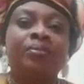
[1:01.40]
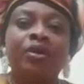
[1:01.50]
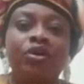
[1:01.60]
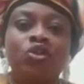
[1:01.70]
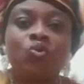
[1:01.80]

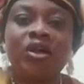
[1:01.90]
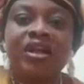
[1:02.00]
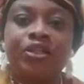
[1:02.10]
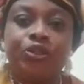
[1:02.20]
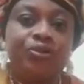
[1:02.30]
Because we
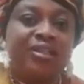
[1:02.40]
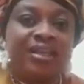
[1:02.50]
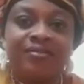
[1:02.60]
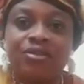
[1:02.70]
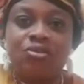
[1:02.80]
Nigerians,
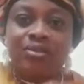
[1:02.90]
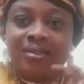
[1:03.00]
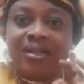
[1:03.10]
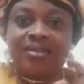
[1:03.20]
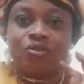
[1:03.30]
there is
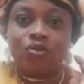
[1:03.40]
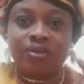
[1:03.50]
nothing that is